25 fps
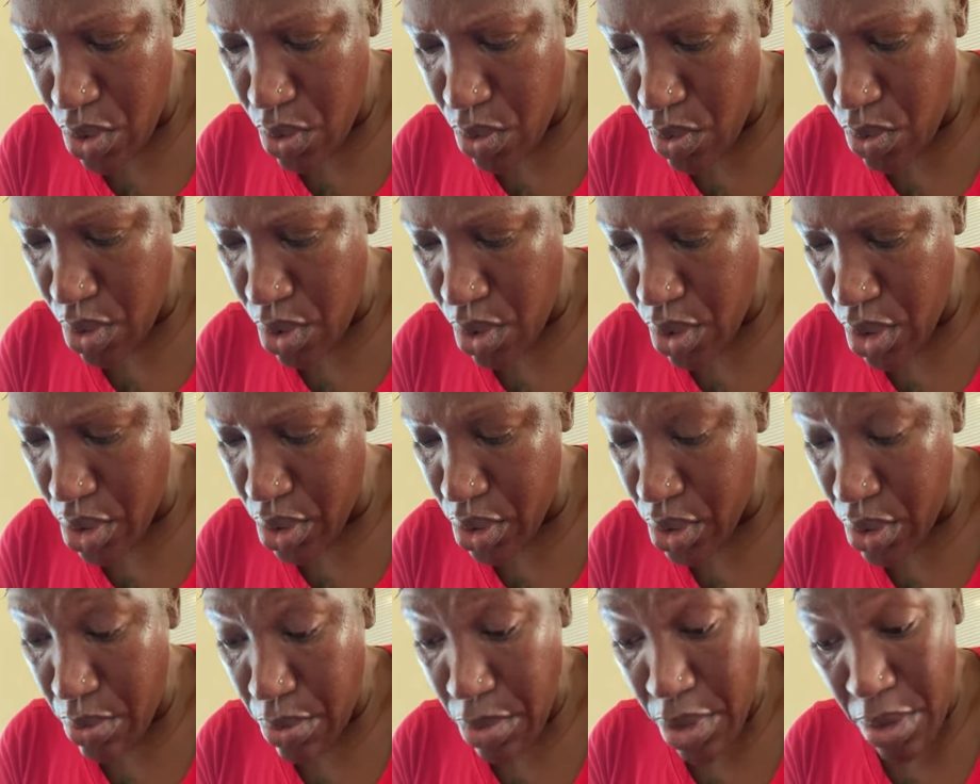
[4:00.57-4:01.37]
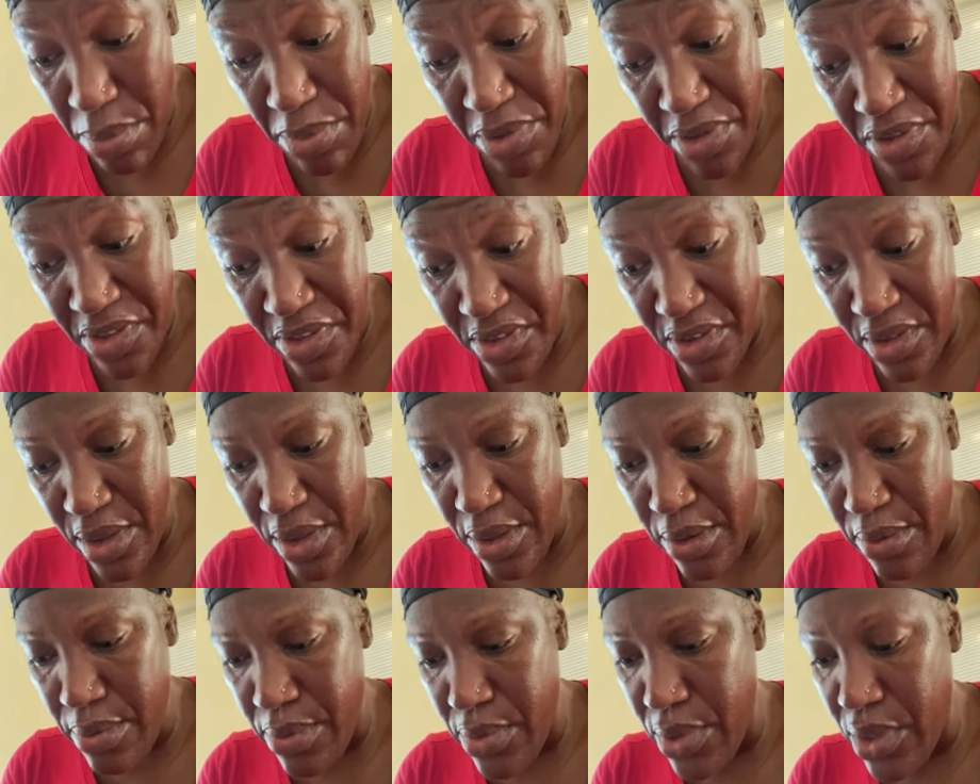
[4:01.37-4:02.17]
one. Let me
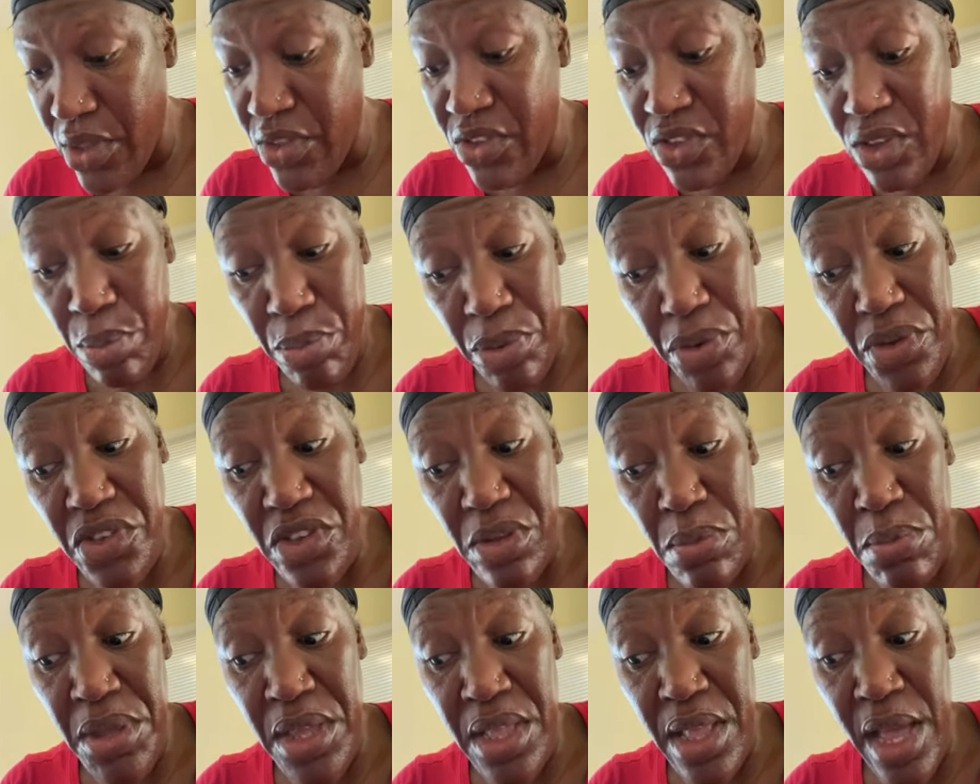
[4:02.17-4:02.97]
see. It's supposed to be